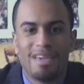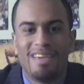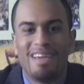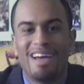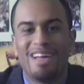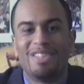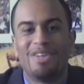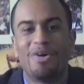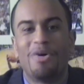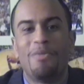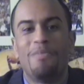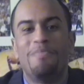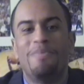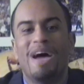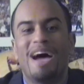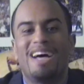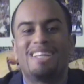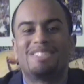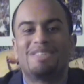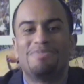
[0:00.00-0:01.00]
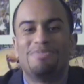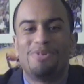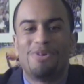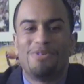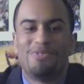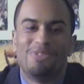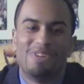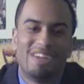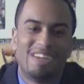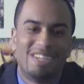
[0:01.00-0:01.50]
Hello
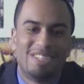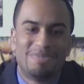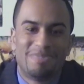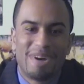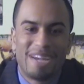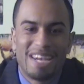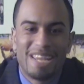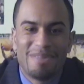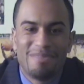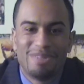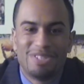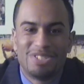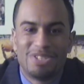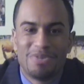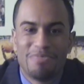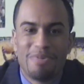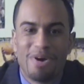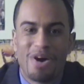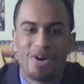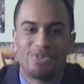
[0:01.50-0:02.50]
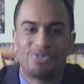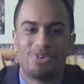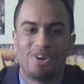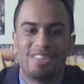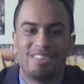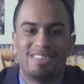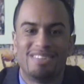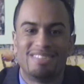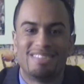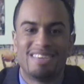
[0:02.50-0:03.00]
basketball fans, my name is Jamel
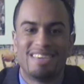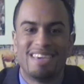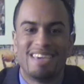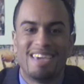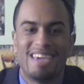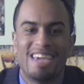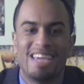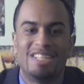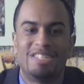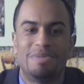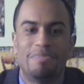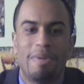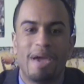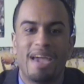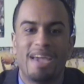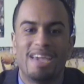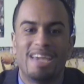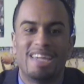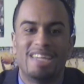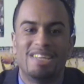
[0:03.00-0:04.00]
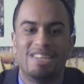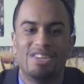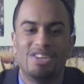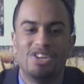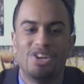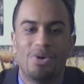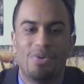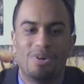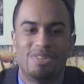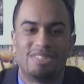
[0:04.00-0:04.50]
Crothers. It's May and
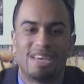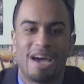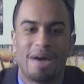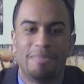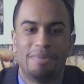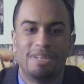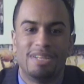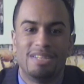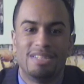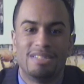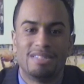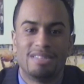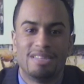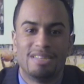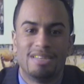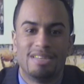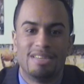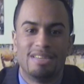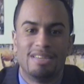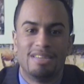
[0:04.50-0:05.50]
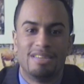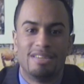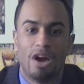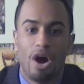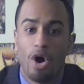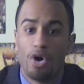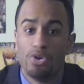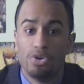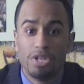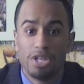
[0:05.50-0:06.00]
you know what time it is.
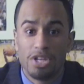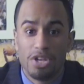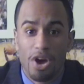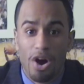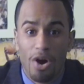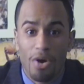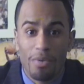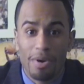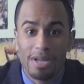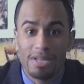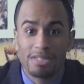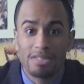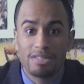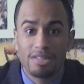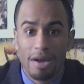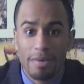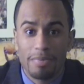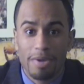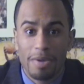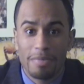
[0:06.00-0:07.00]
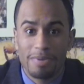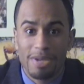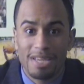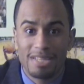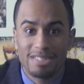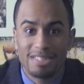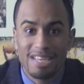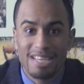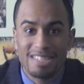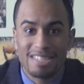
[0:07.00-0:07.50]
Oh, you didn't know? It's the
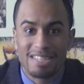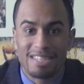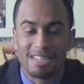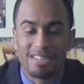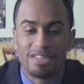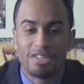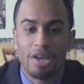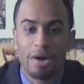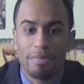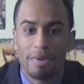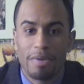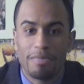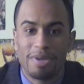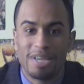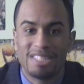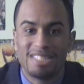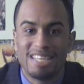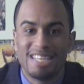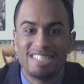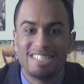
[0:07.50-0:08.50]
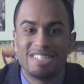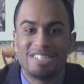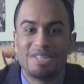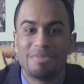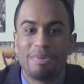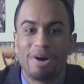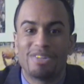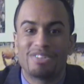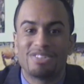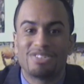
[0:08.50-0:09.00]
WNBA season. The WNBA season is
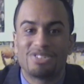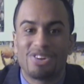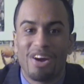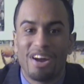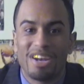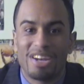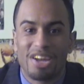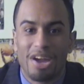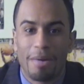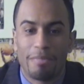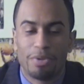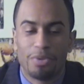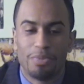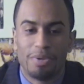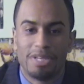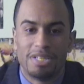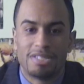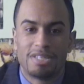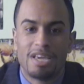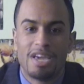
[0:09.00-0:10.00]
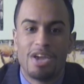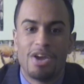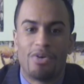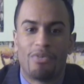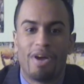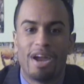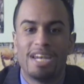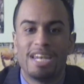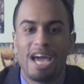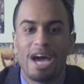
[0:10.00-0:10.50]
about to start in a couple of weeks.
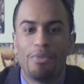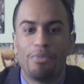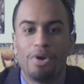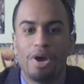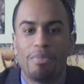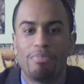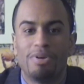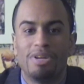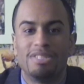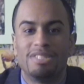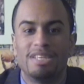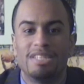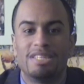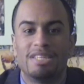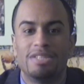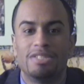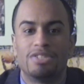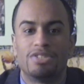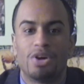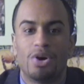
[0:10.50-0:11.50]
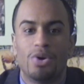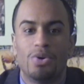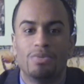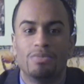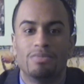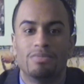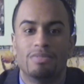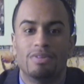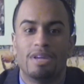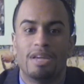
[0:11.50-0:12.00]
Right now we're in preseason,
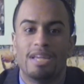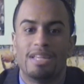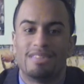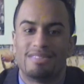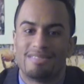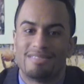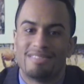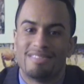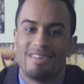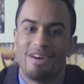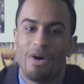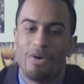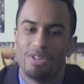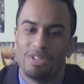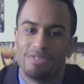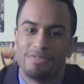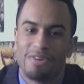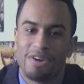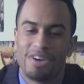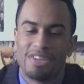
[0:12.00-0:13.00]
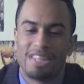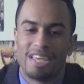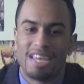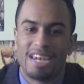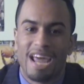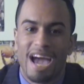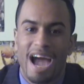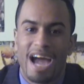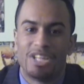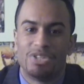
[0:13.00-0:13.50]
so it's only fair
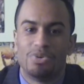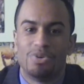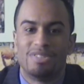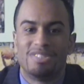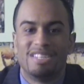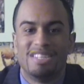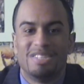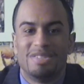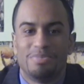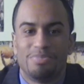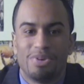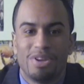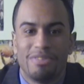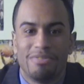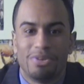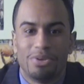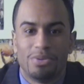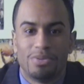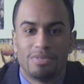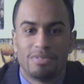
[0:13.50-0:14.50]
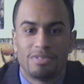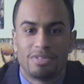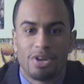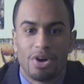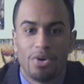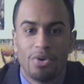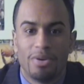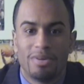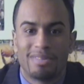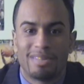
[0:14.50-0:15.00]
that I do a season preview.
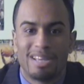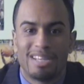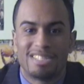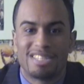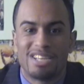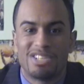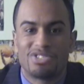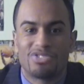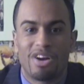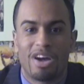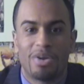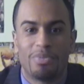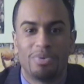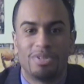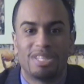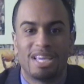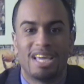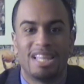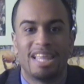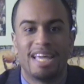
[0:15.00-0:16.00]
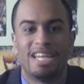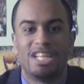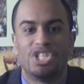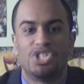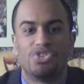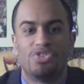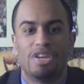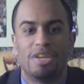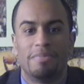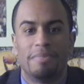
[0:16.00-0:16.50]
So, let's get started with the Atlanta
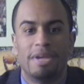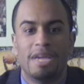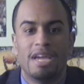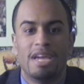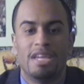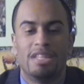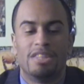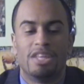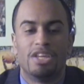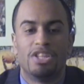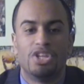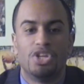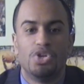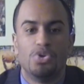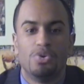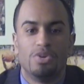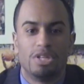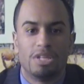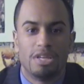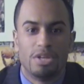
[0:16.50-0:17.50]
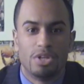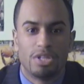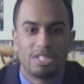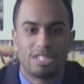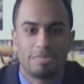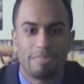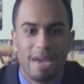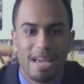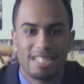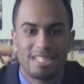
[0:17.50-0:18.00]
Dream. They're the new
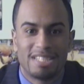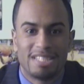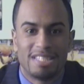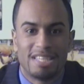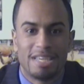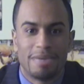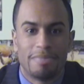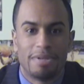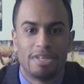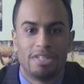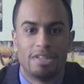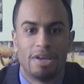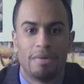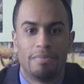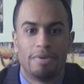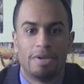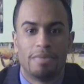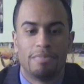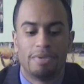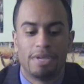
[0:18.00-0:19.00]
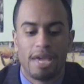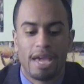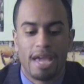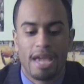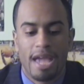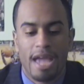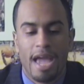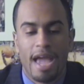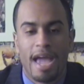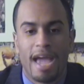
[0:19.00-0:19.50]
expansion team in the
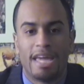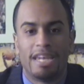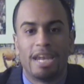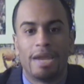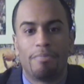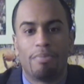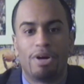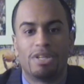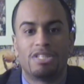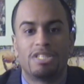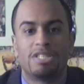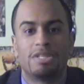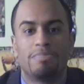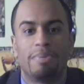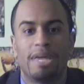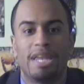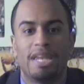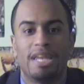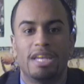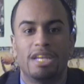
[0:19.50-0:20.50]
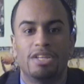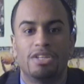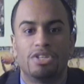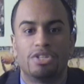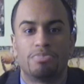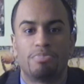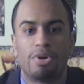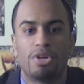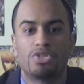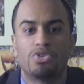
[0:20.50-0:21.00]
WNBA, and they participated in a
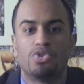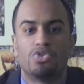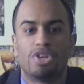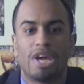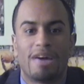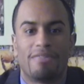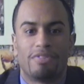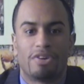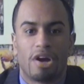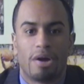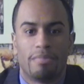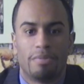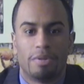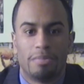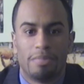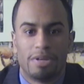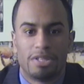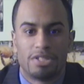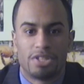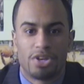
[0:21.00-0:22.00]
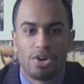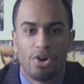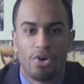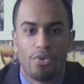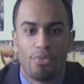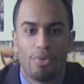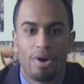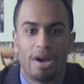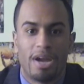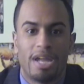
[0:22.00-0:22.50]
dispersal draft a couple of months
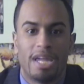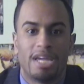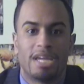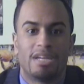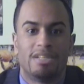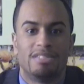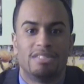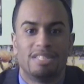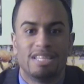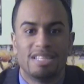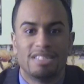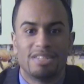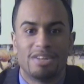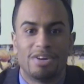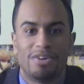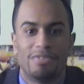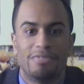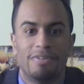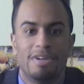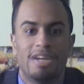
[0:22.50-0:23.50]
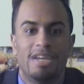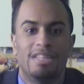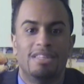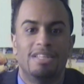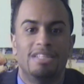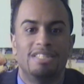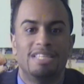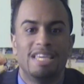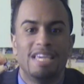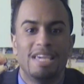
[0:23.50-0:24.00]
ago where it consists of
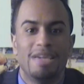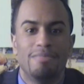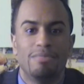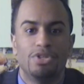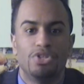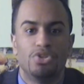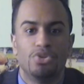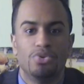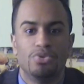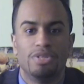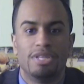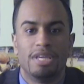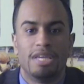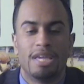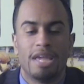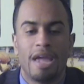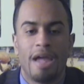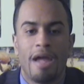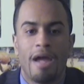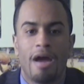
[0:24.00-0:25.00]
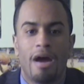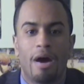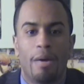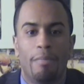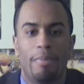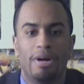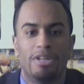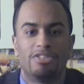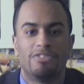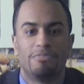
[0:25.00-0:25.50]
the team choosing a
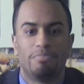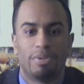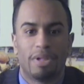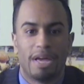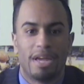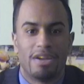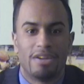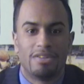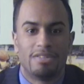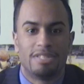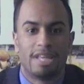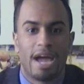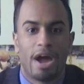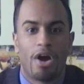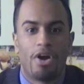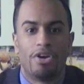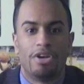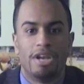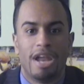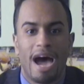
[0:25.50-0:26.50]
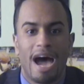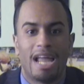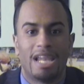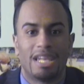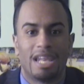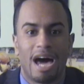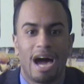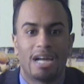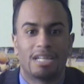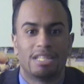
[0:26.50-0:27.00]
bunch of players that are
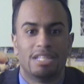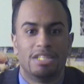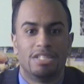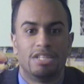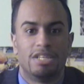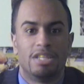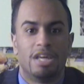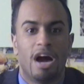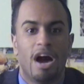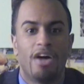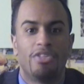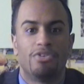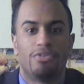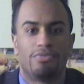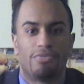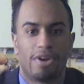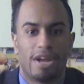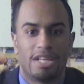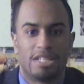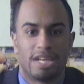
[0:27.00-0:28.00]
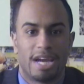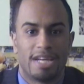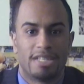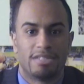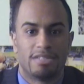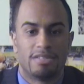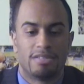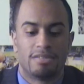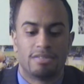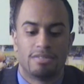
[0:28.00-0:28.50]
not locked into the other
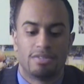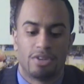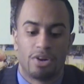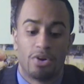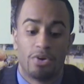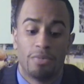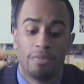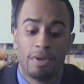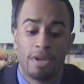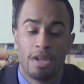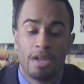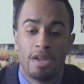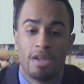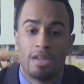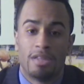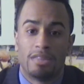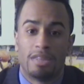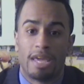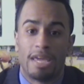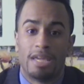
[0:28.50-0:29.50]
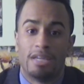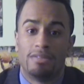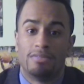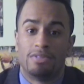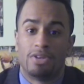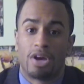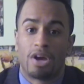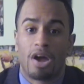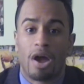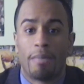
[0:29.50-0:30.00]
franchises. So, they
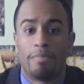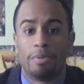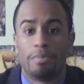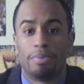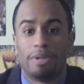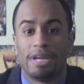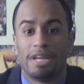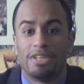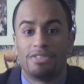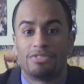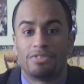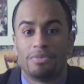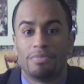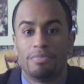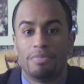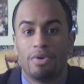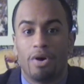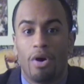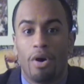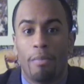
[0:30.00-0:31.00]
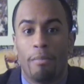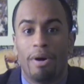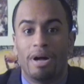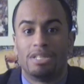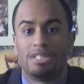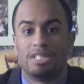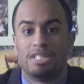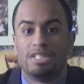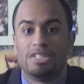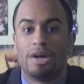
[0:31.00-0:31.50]
took a couple players from a
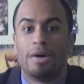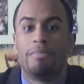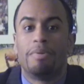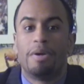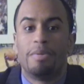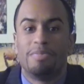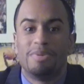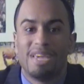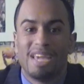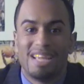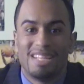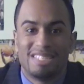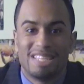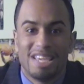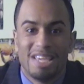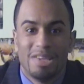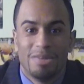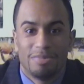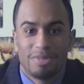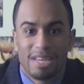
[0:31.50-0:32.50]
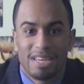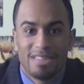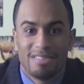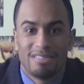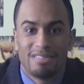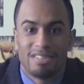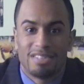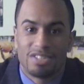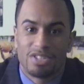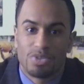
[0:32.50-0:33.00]
bunch of the WNBA teams,
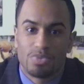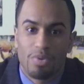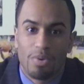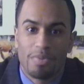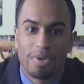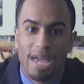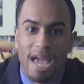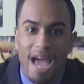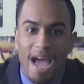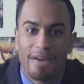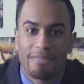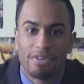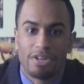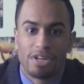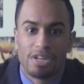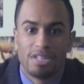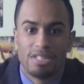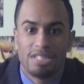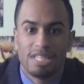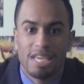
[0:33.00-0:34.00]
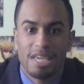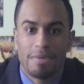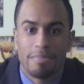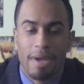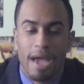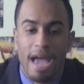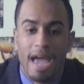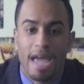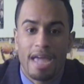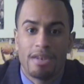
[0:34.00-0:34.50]
and this is what we have, a good
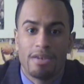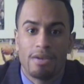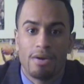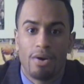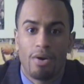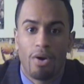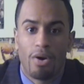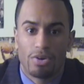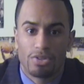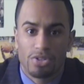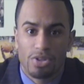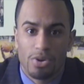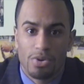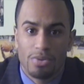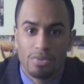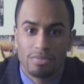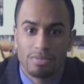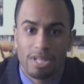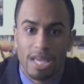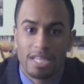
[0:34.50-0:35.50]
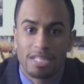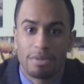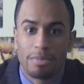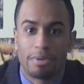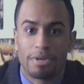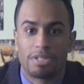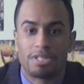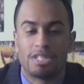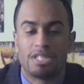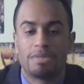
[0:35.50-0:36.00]
team. And also, they
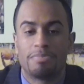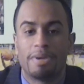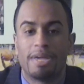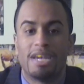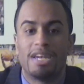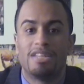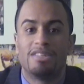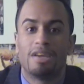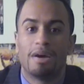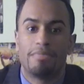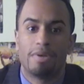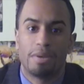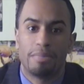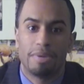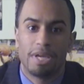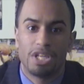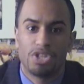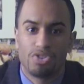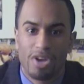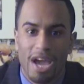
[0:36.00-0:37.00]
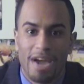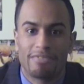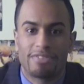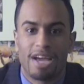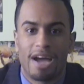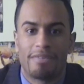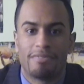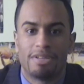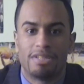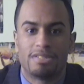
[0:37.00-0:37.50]
participated in the WNBA draft,
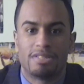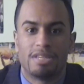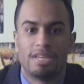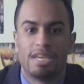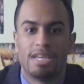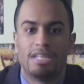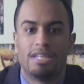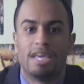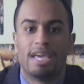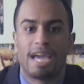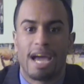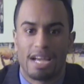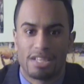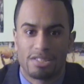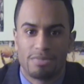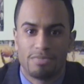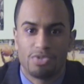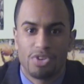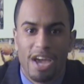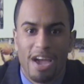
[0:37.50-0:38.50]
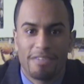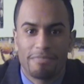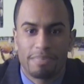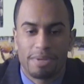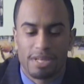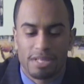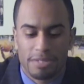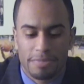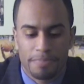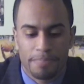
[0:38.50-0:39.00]
obviously, and they got some draft
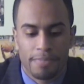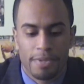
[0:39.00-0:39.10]
picks.